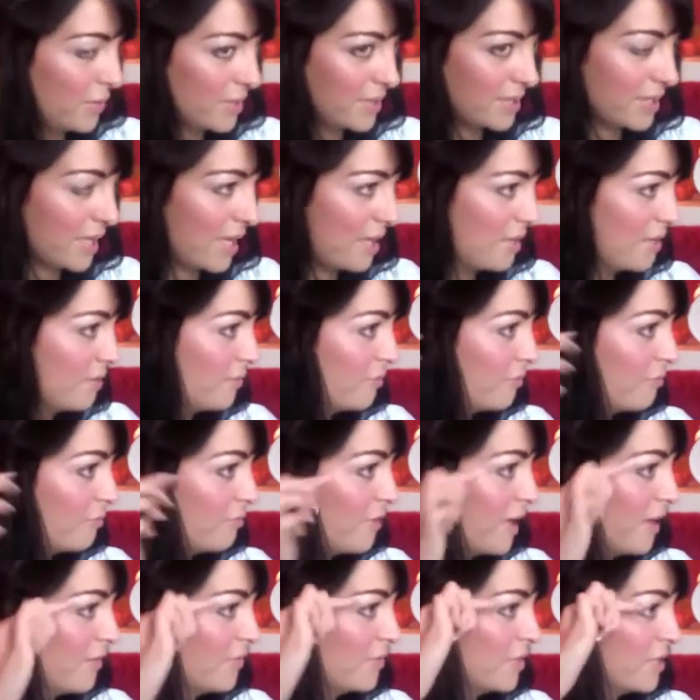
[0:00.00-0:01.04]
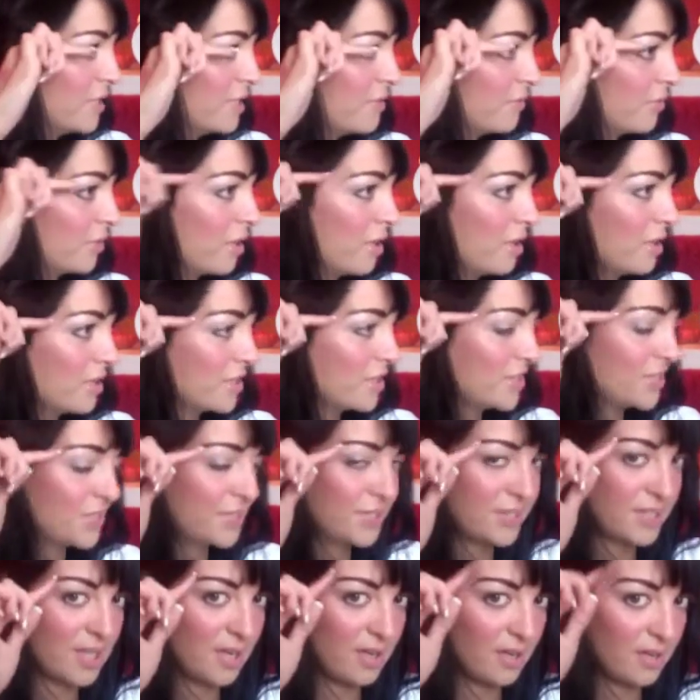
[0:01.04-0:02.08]
it's kind of, rather than you've got a
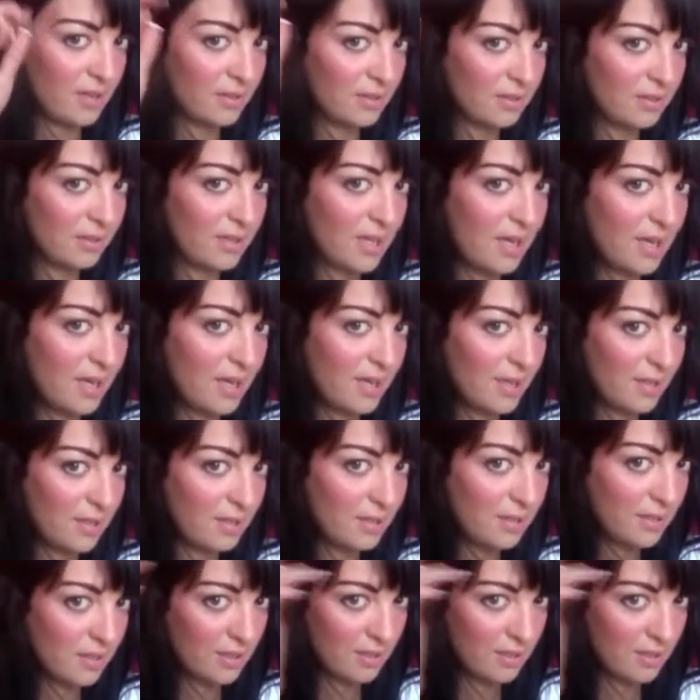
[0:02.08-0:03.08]
stark line,